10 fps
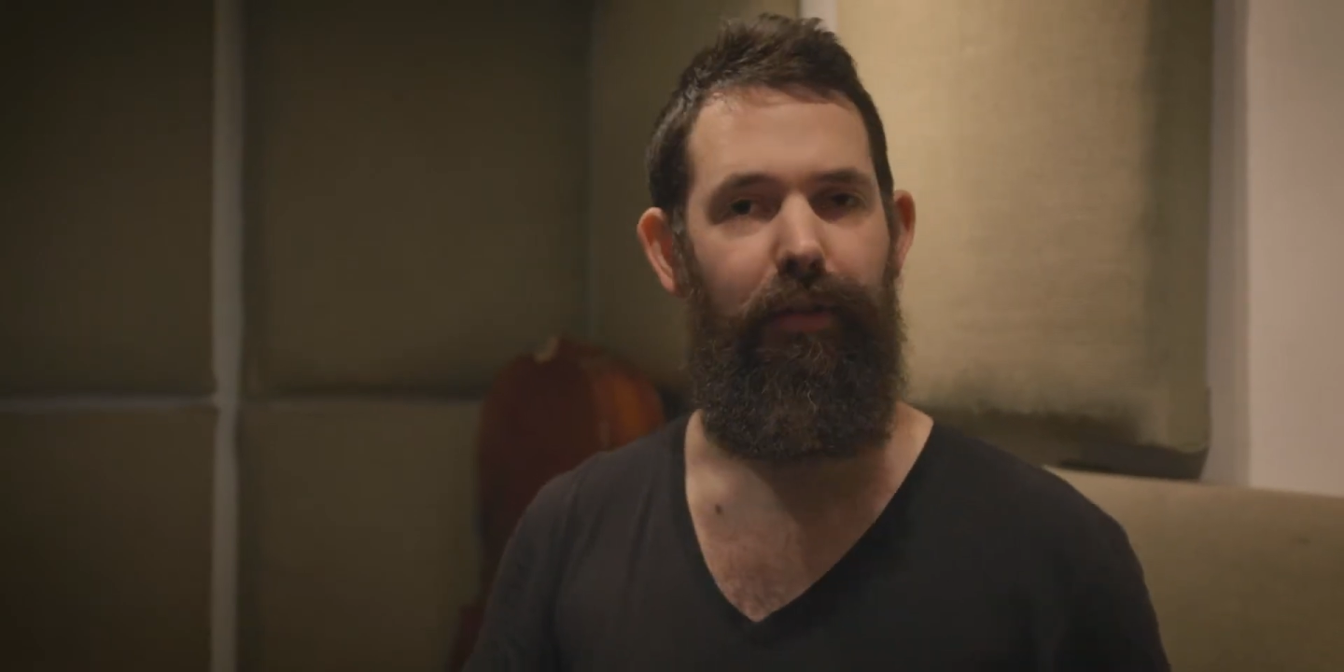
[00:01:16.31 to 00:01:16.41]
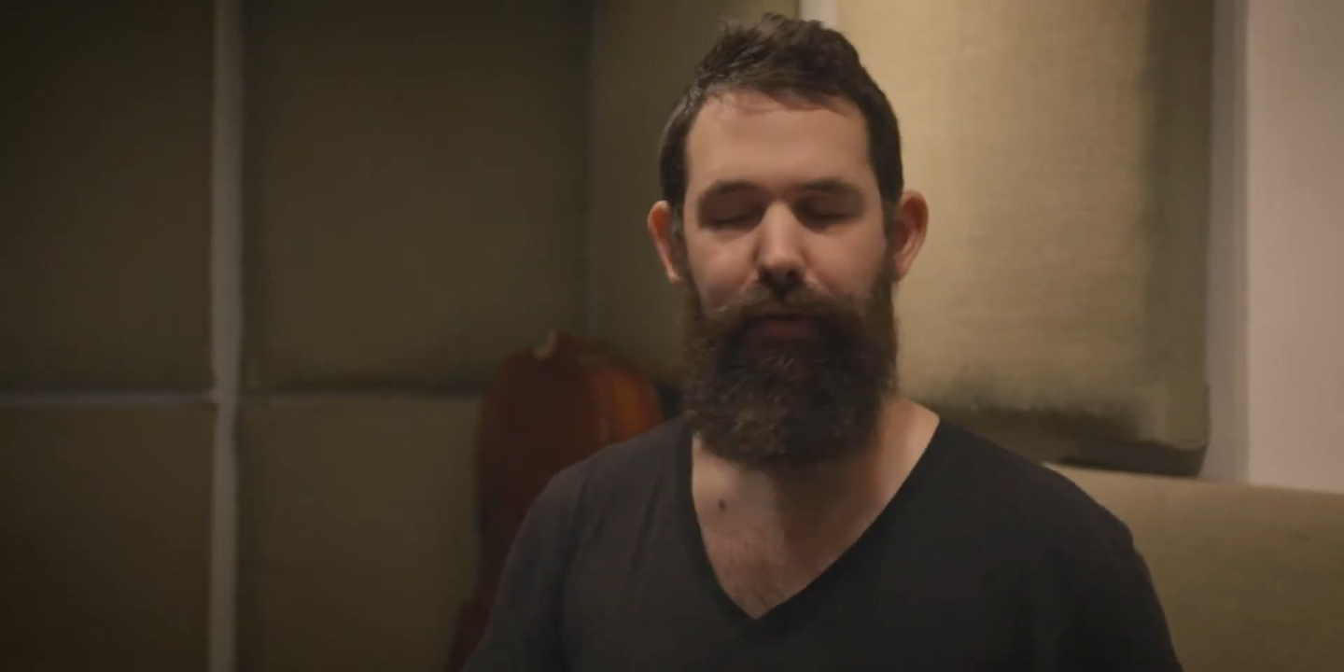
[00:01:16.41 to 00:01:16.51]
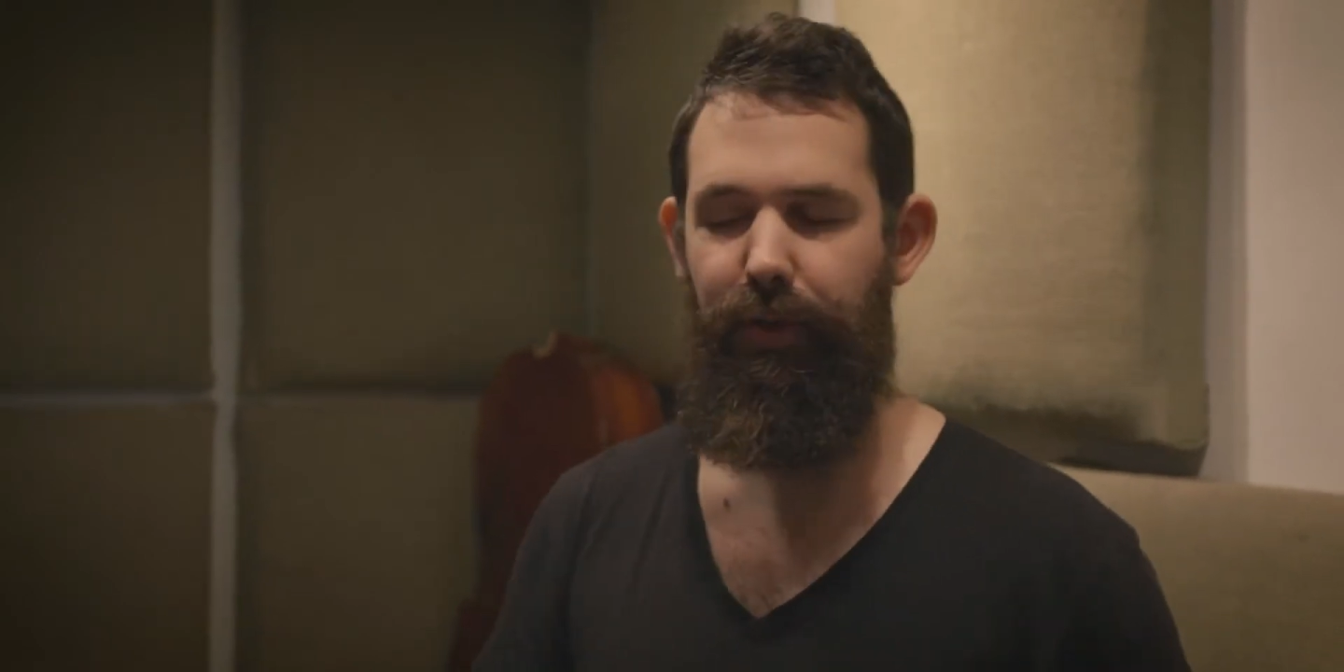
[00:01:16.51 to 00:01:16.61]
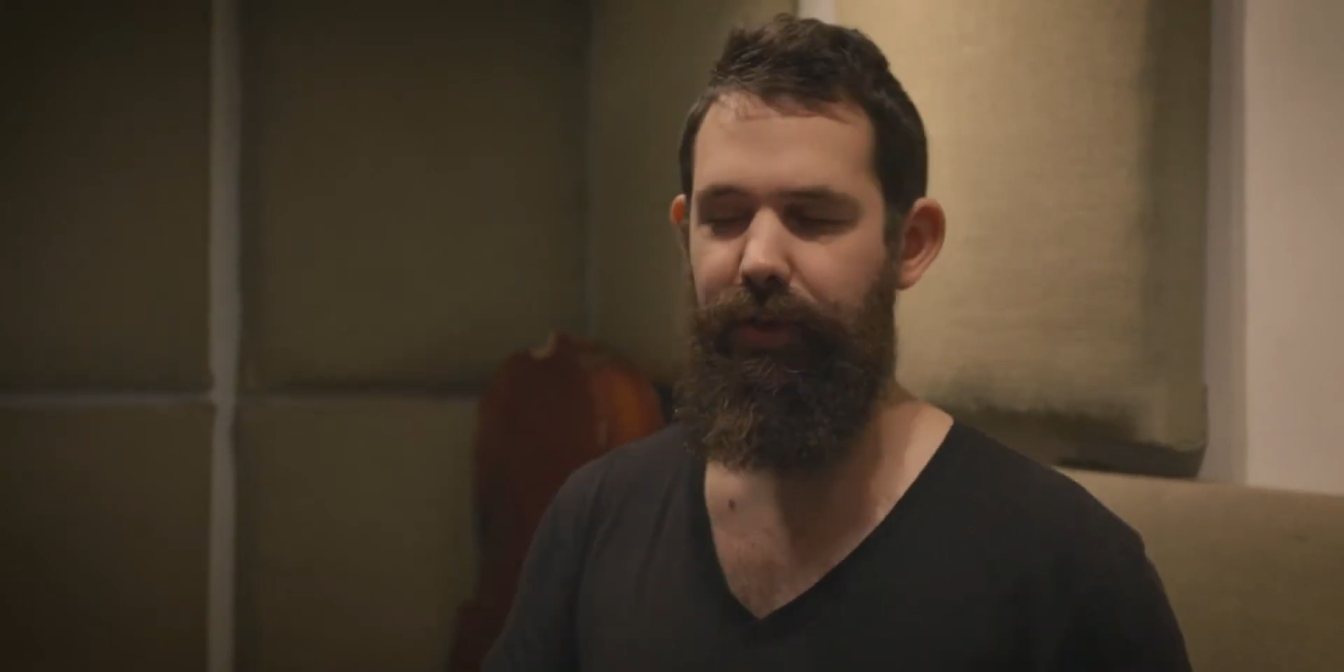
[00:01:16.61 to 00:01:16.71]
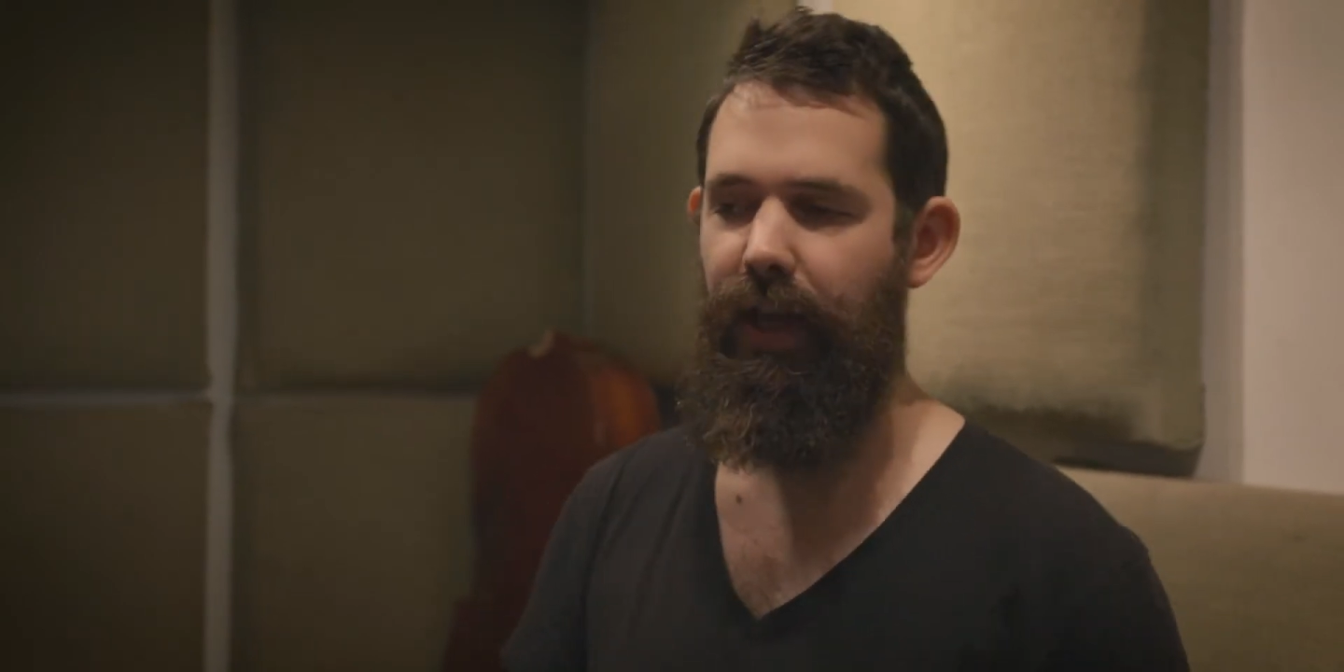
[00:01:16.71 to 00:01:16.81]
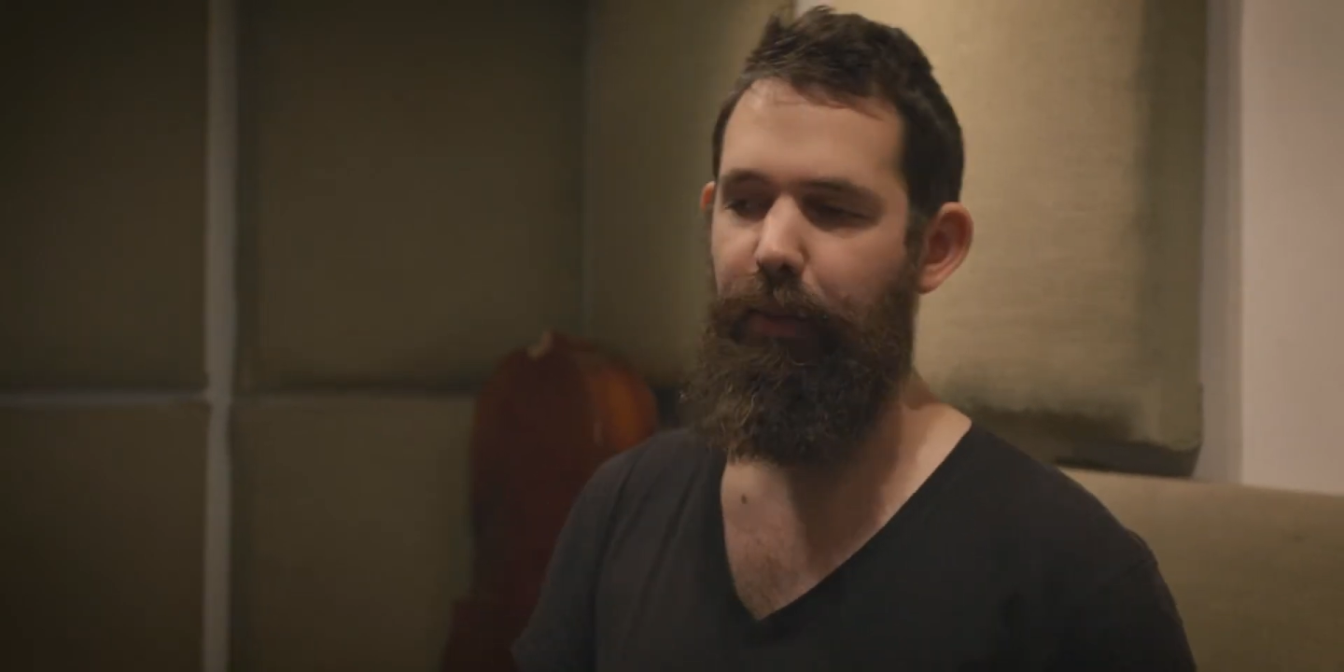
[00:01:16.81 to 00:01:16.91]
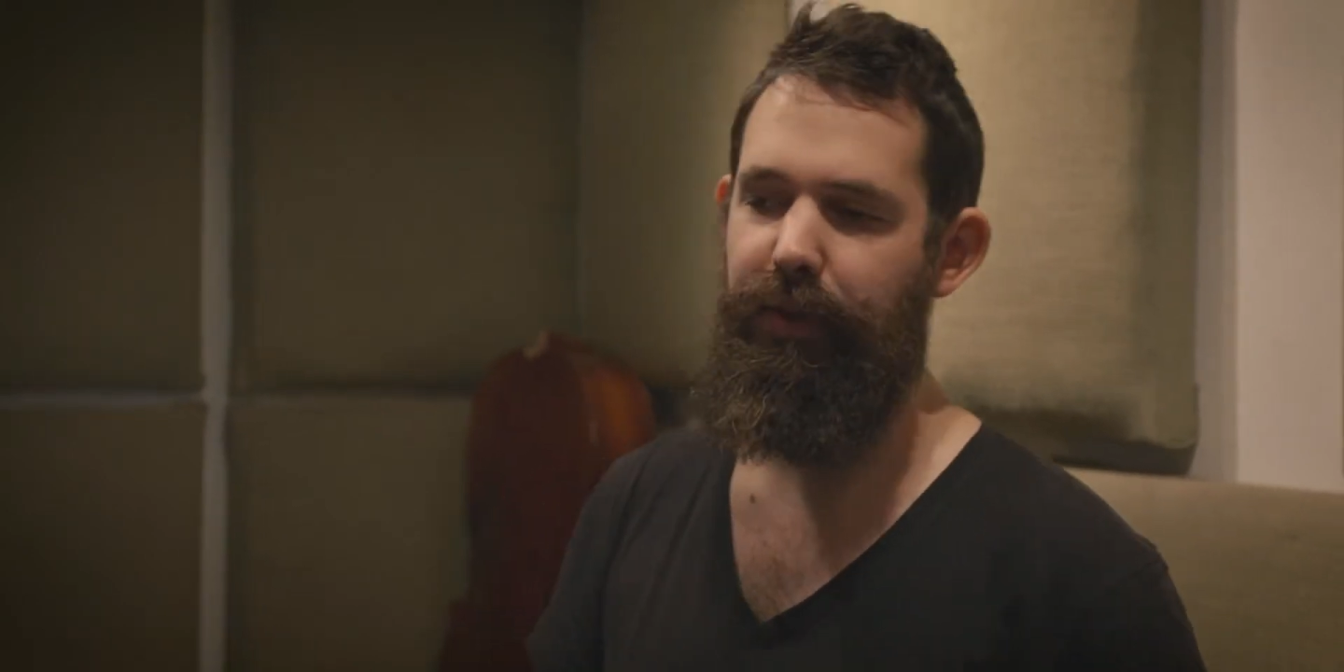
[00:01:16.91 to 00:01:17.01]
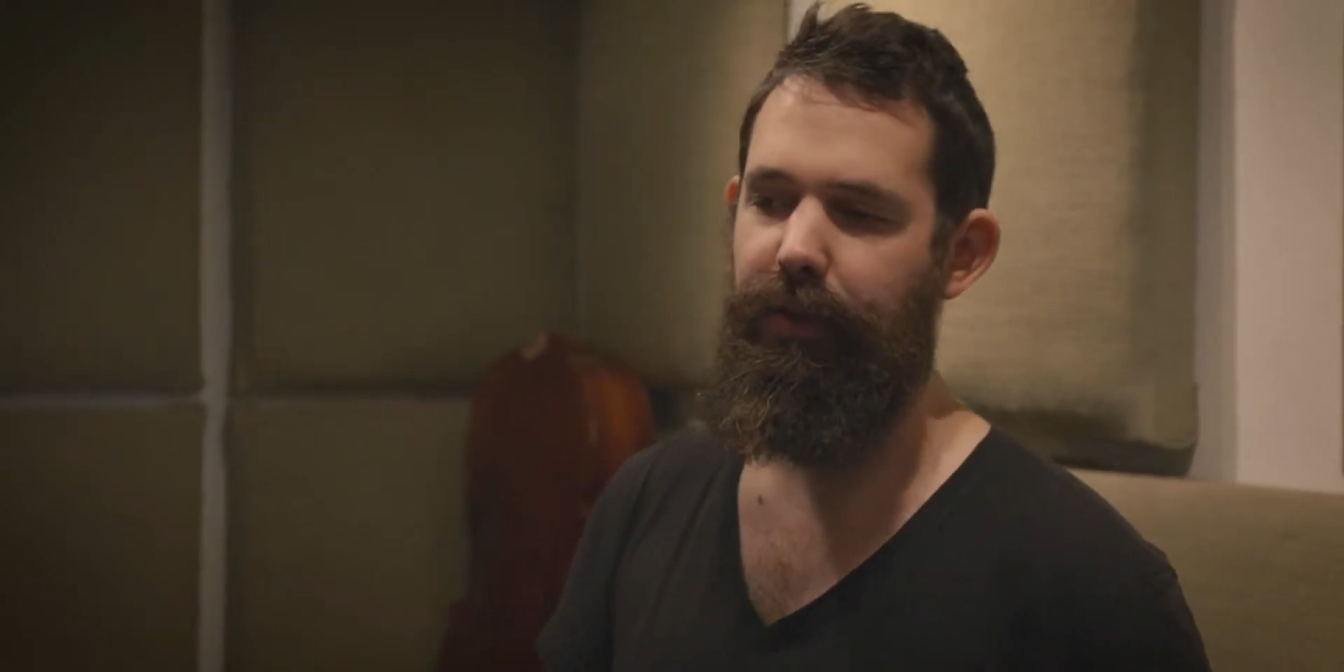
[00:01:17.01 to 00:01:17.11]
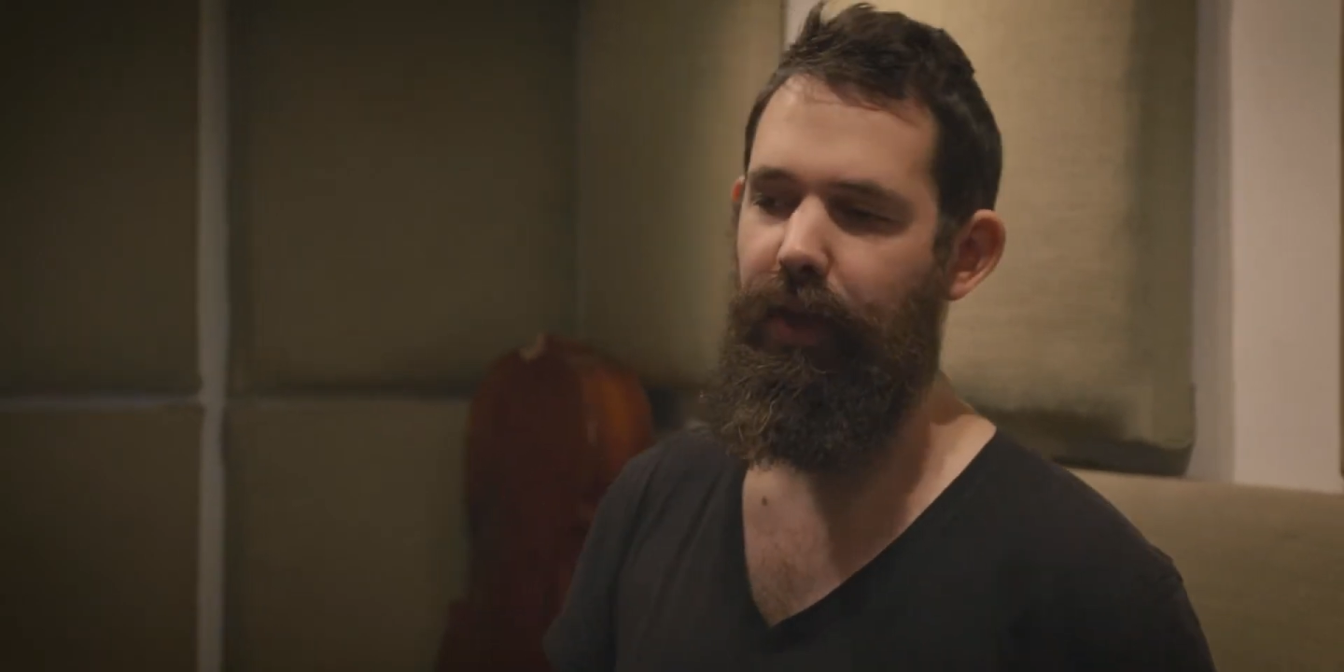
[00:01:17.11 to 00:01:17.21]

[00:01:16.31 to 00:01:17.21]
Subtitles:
footsteps.